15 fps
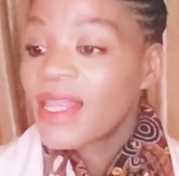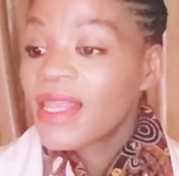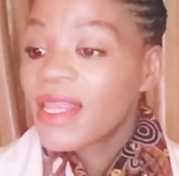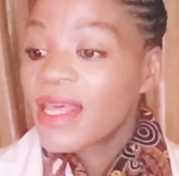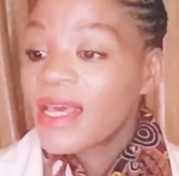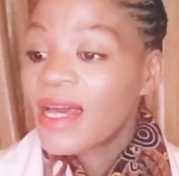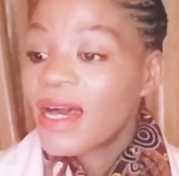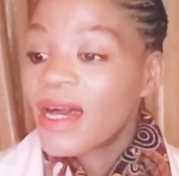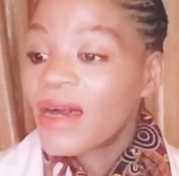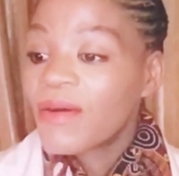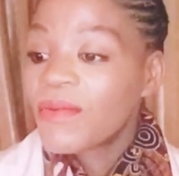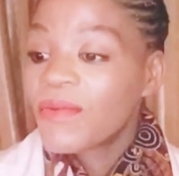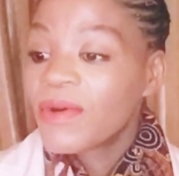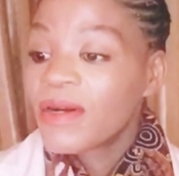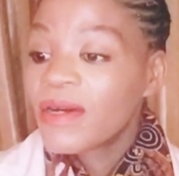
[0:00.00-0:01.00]
They are
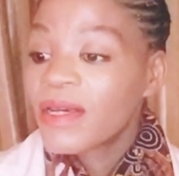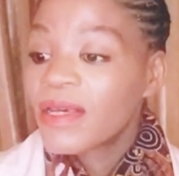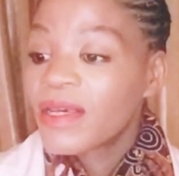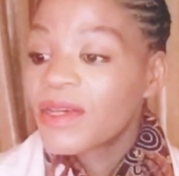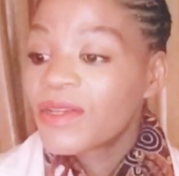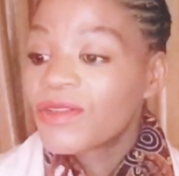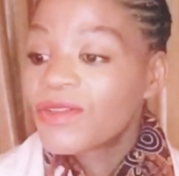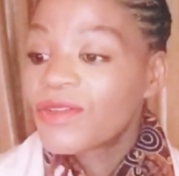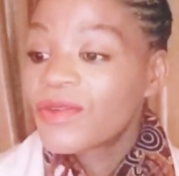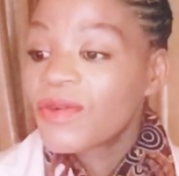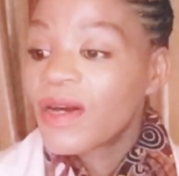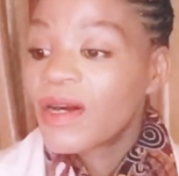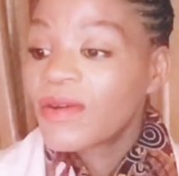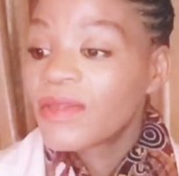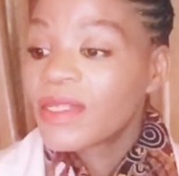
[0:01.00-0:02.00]
working
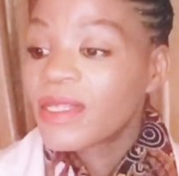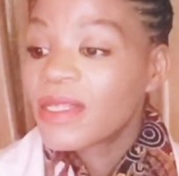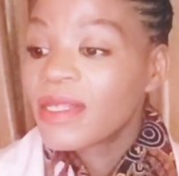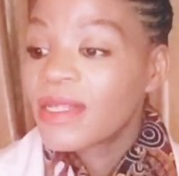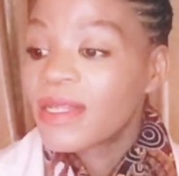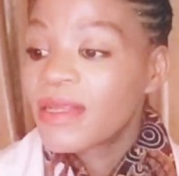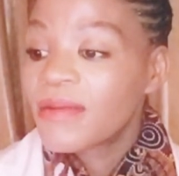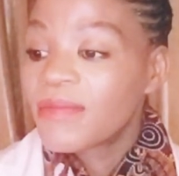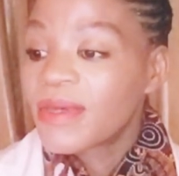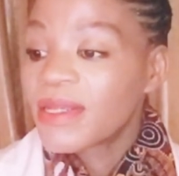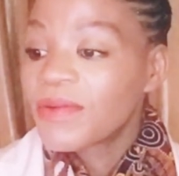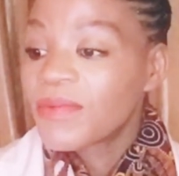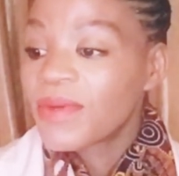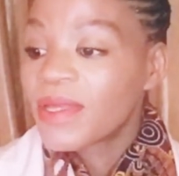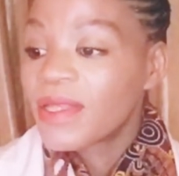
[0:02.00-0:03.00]
throughout
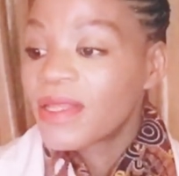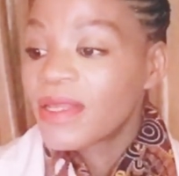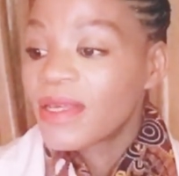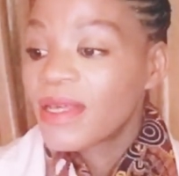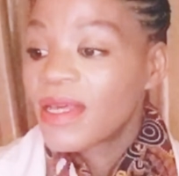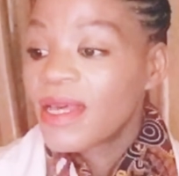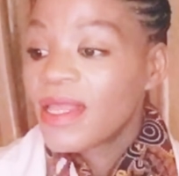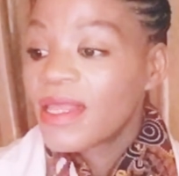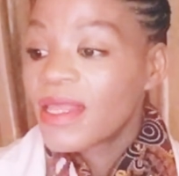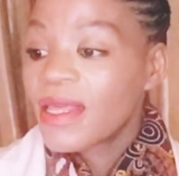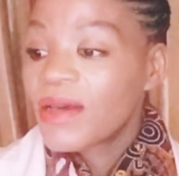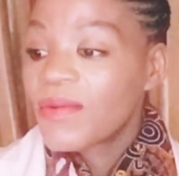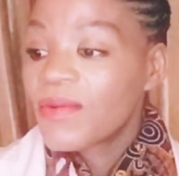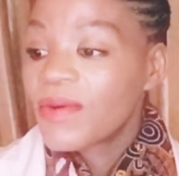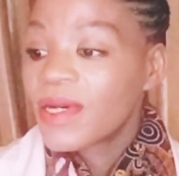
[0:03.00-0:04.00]
inclement weather. They
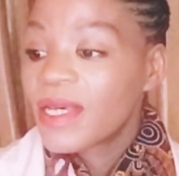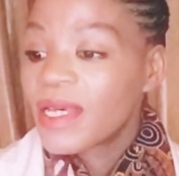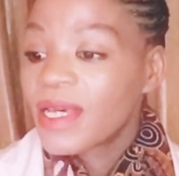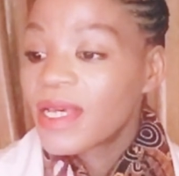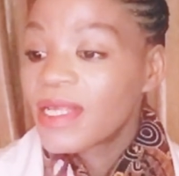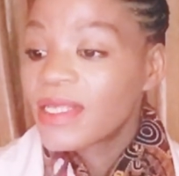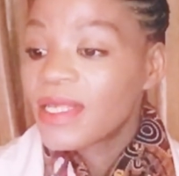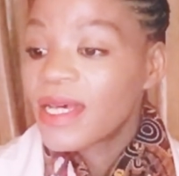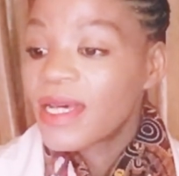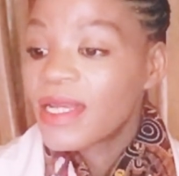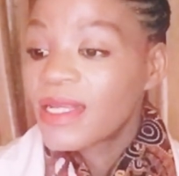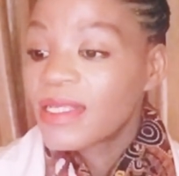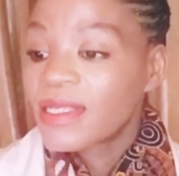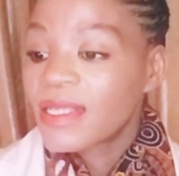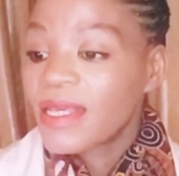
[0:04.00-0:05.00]
are working as hard
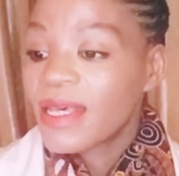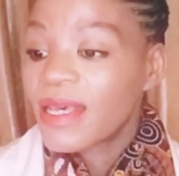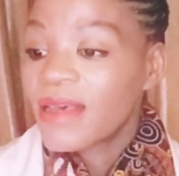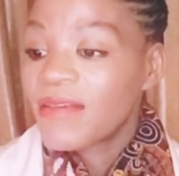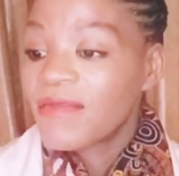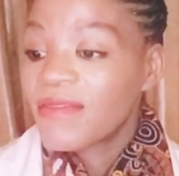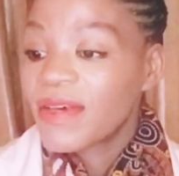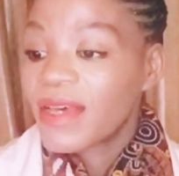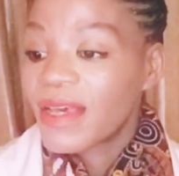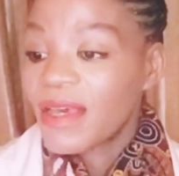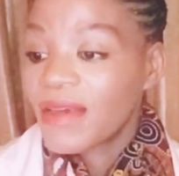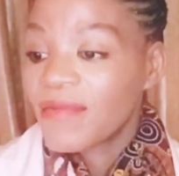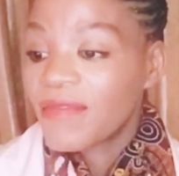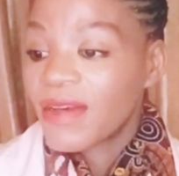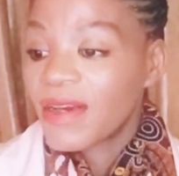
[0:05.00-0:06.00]
as they ever
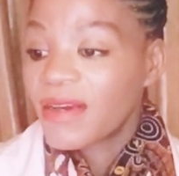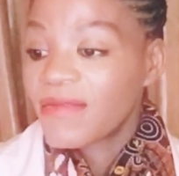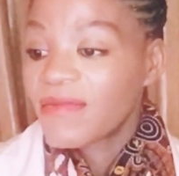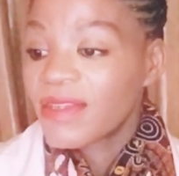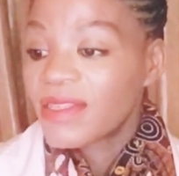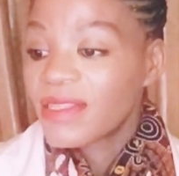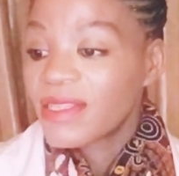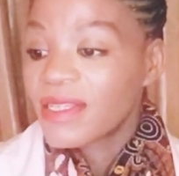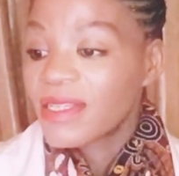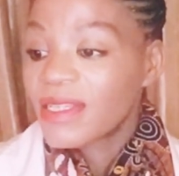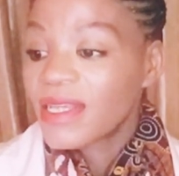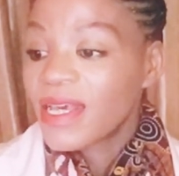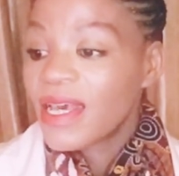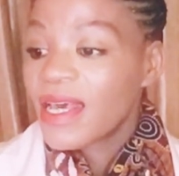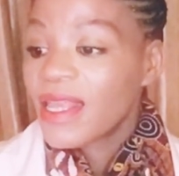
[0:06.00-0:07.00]
have, Carver said.
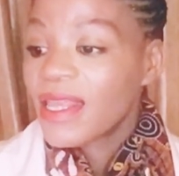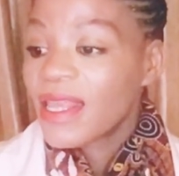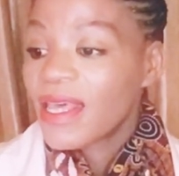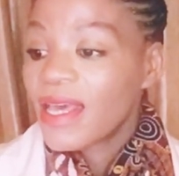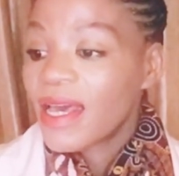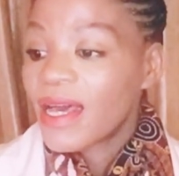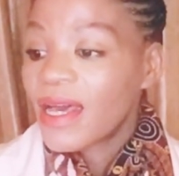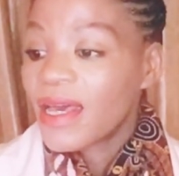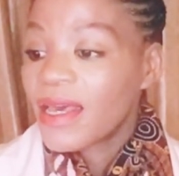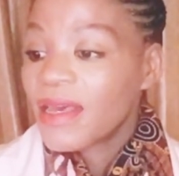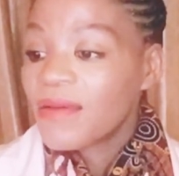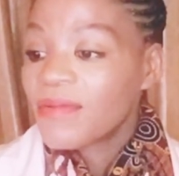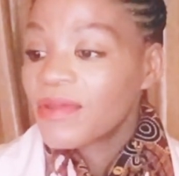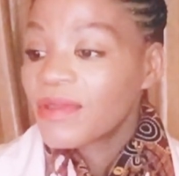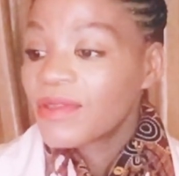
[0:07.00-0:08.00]
They are
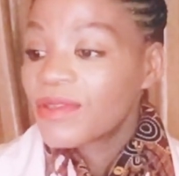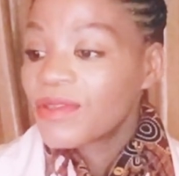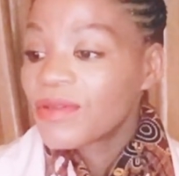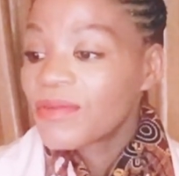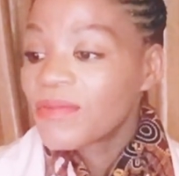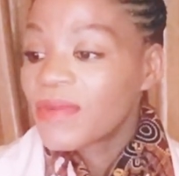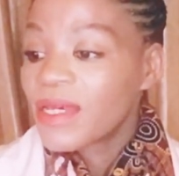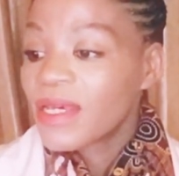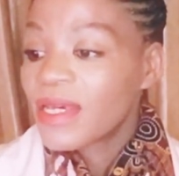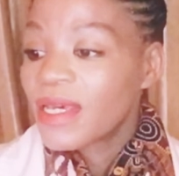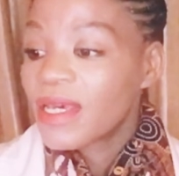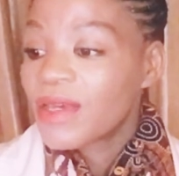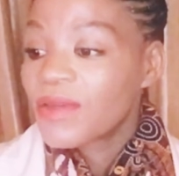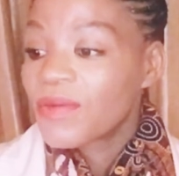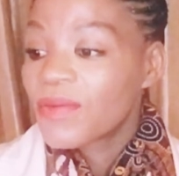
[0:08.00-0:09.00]
able to make
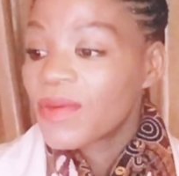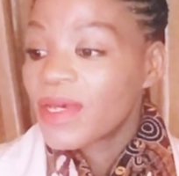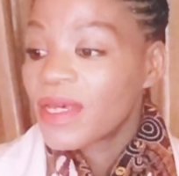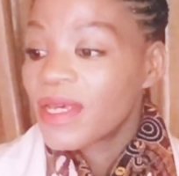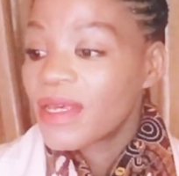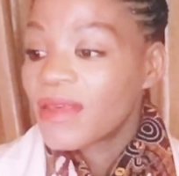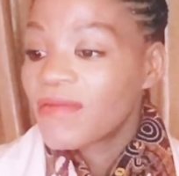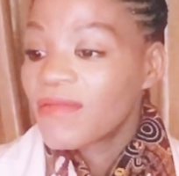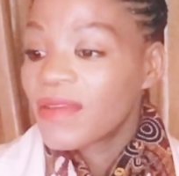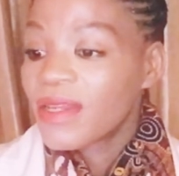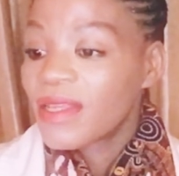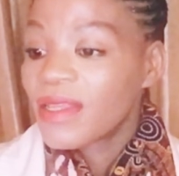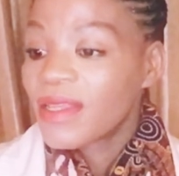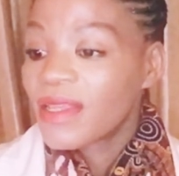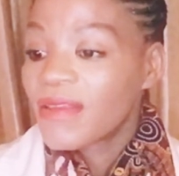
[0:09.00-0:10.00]
headway even
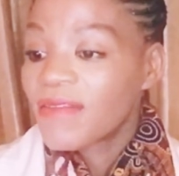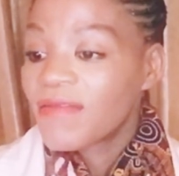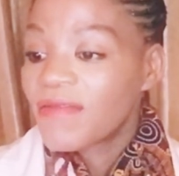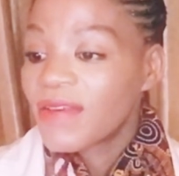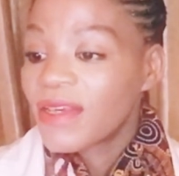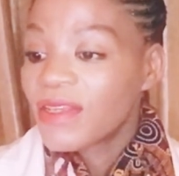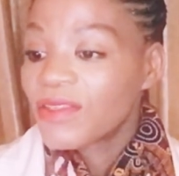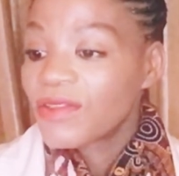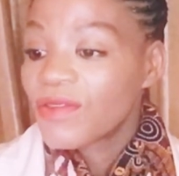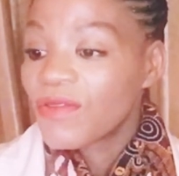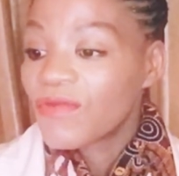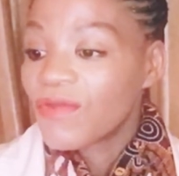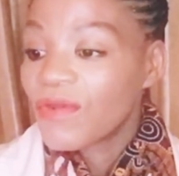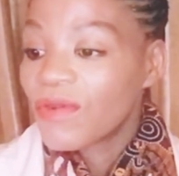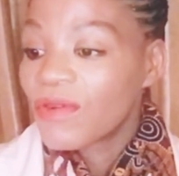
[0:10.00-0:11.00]
in the face of
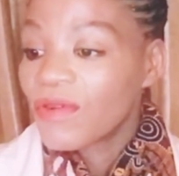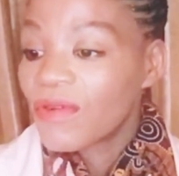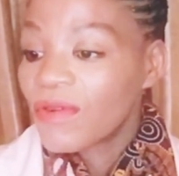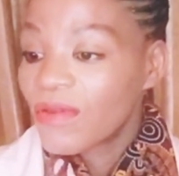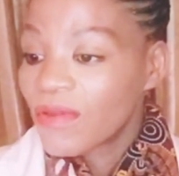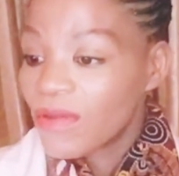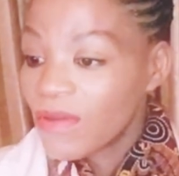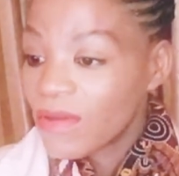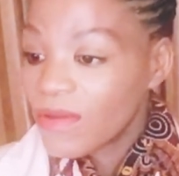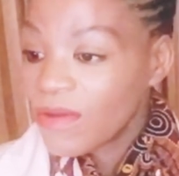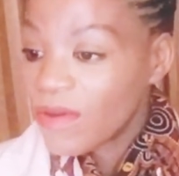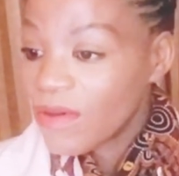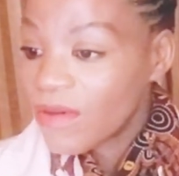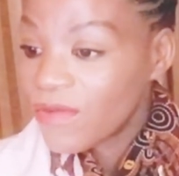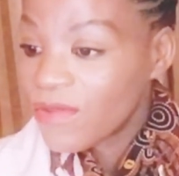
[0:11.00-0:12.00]
all
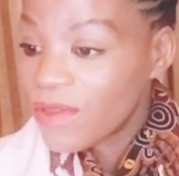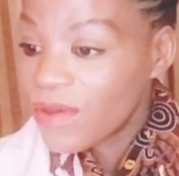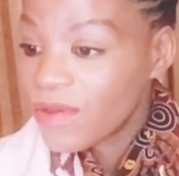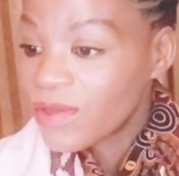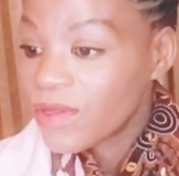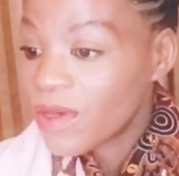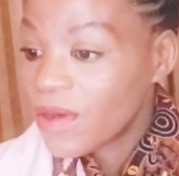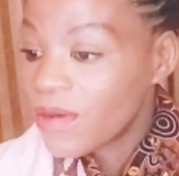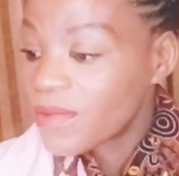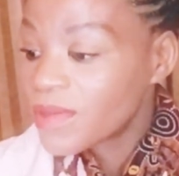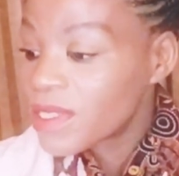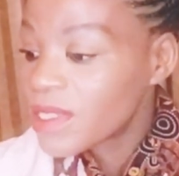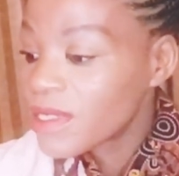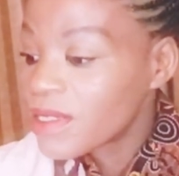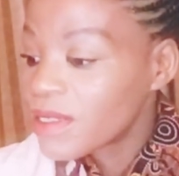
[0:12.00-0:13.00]
of those
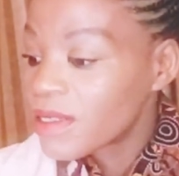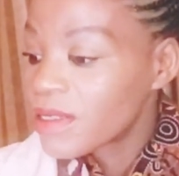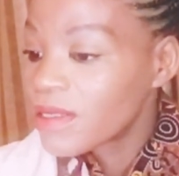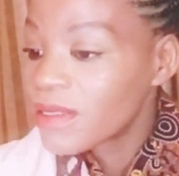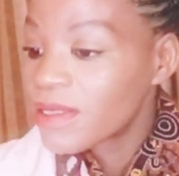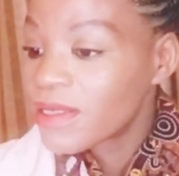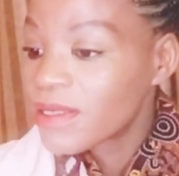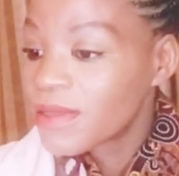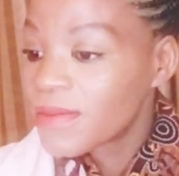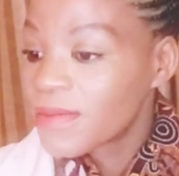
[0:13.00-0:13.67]
obstacles.